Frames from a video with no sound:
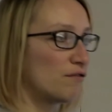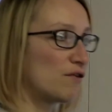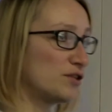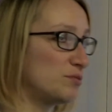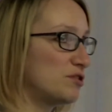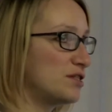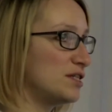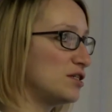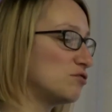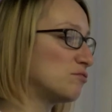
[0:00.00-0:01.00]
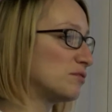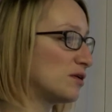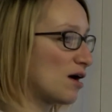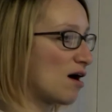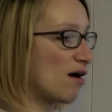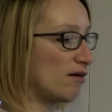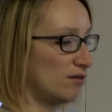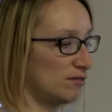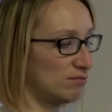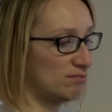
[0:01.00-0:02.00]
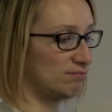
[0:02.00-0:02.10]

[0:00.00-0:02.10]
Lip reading: from the museum are